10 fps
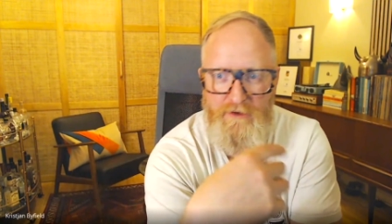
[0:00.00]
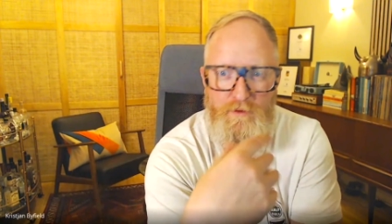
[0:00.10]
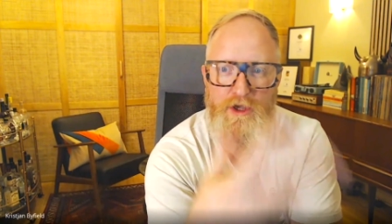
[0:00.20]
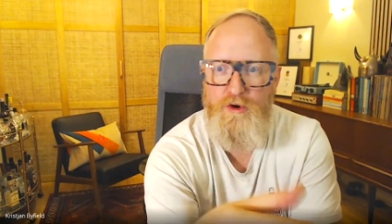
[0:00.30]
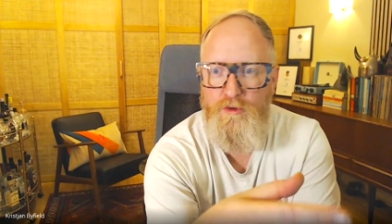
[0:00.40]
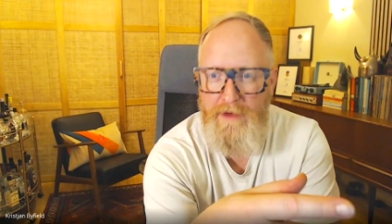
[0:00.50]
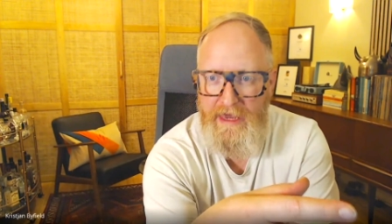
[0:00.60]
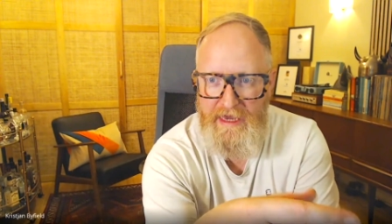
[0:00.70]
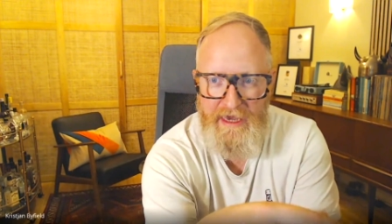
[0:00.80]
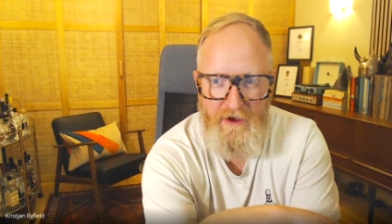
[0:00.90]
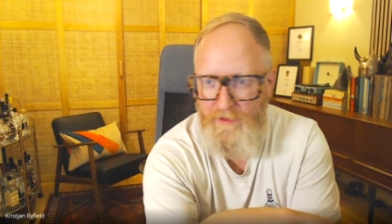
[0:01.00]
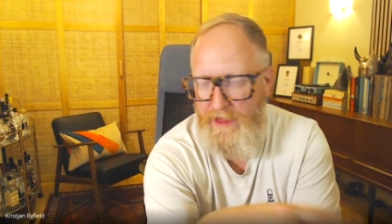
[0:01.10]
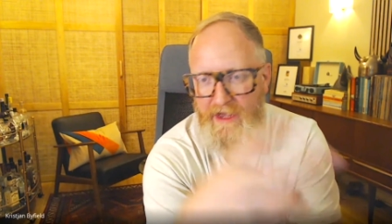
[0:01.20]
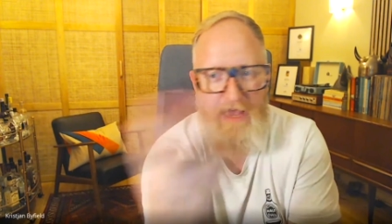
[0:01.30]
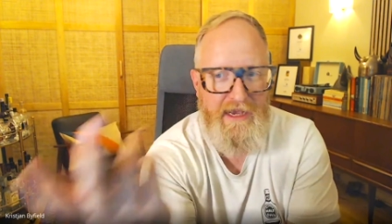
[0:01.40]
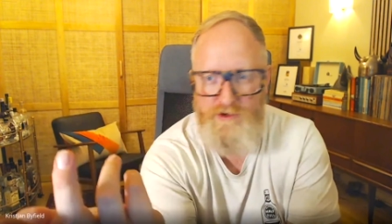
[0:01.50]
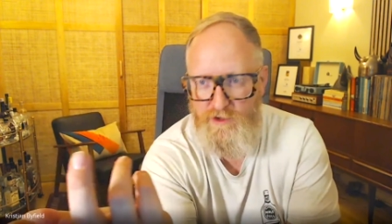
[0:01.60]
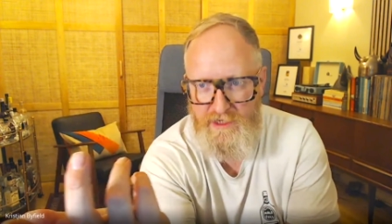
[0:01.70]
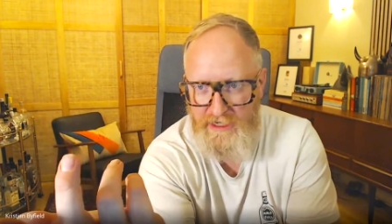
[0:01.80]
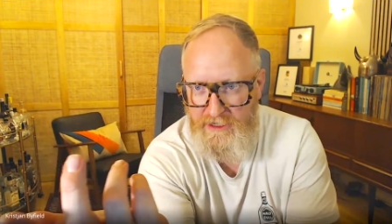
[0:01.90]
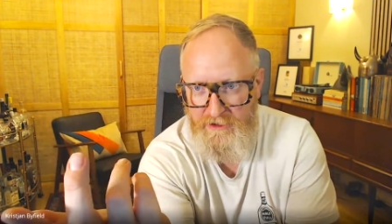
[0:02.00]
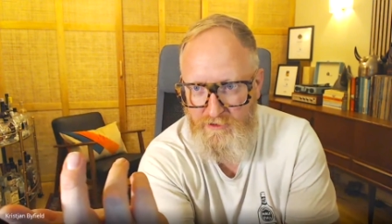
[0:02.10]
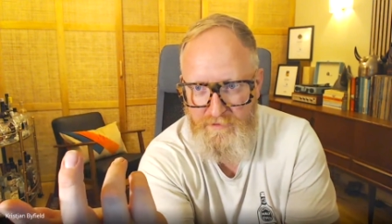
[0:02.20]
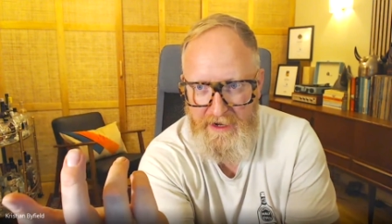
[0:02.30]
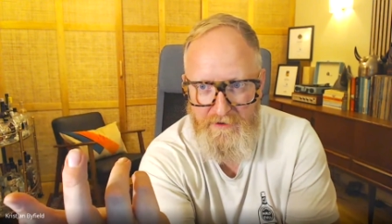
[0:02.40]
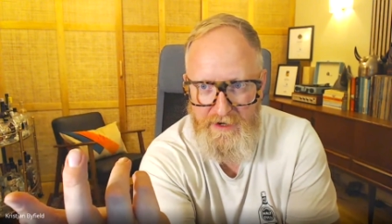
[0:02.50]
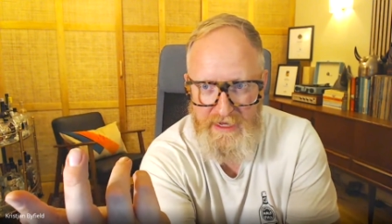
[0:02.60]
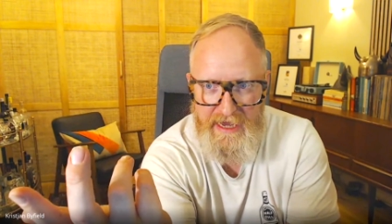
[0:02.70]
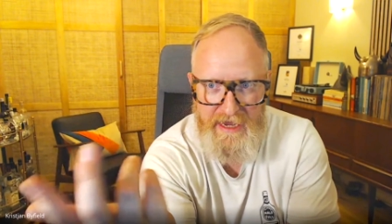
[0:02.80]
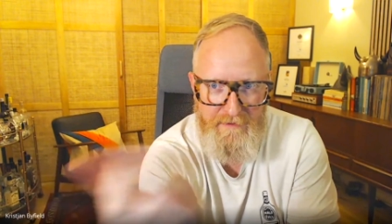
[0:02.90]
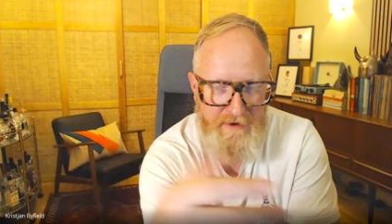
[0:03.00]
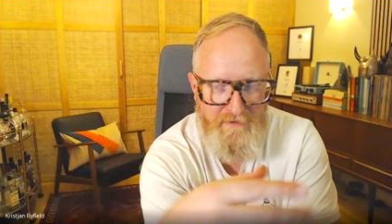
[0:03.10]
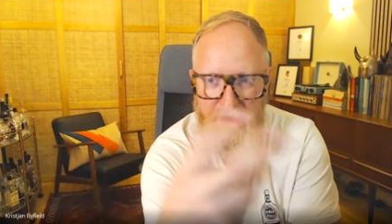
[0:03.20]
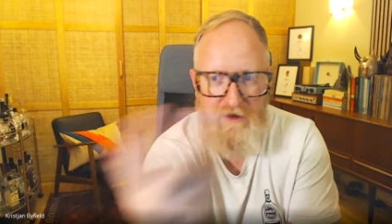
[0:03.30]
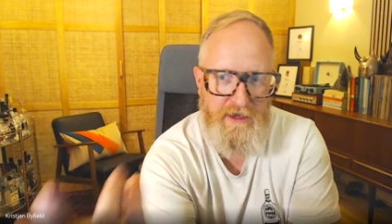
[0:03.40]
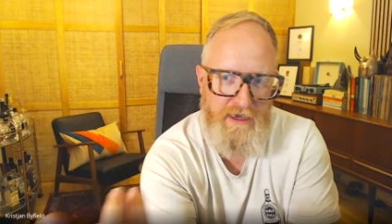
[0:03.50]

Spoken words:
what you're making on that extra £600 a year, I mean, if you're lucky,